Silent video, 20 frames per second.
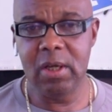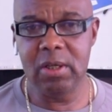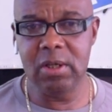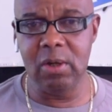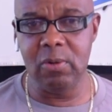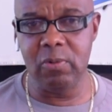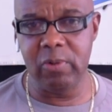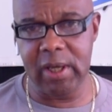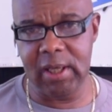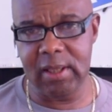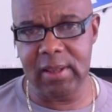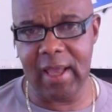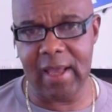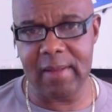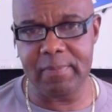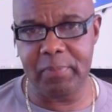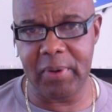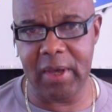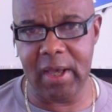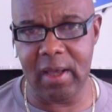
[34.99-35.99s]
You ring
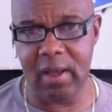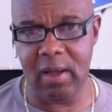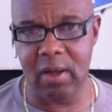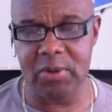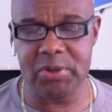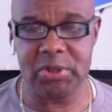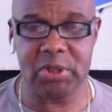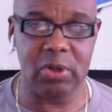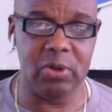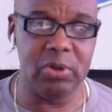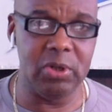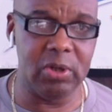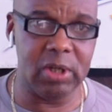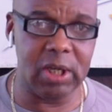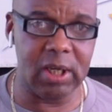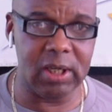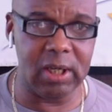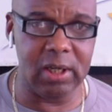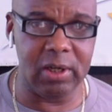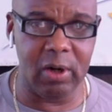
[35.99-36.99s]
that bell so you
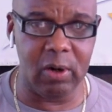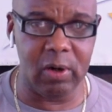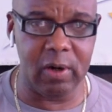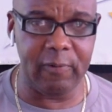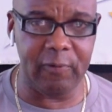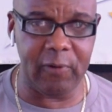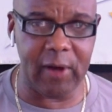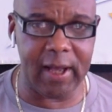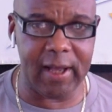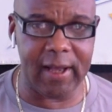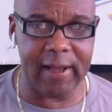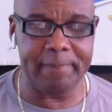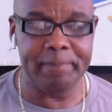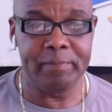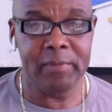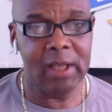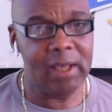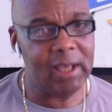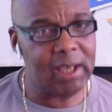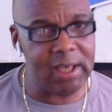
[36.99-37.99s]
can get notified
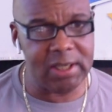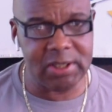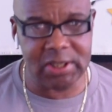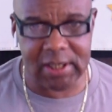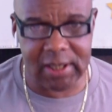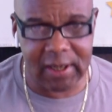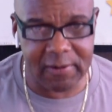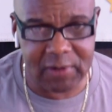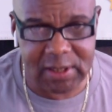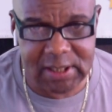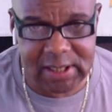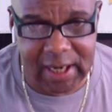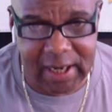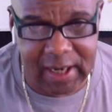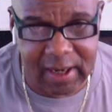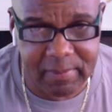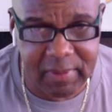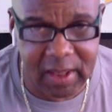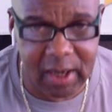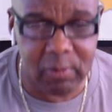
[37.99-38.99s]
each and every
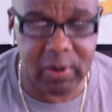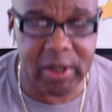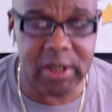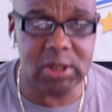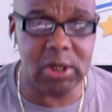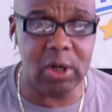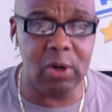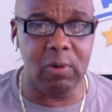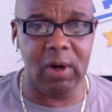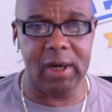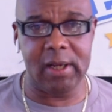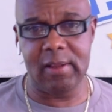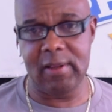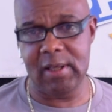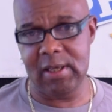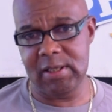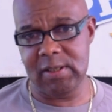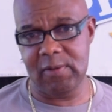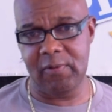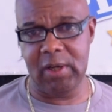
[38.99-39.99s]
time that we do one of
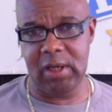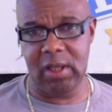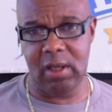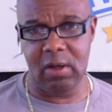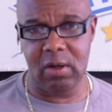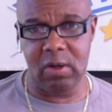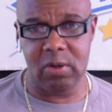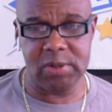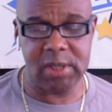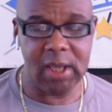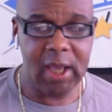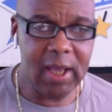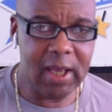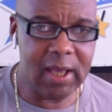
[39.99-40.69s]
these videos.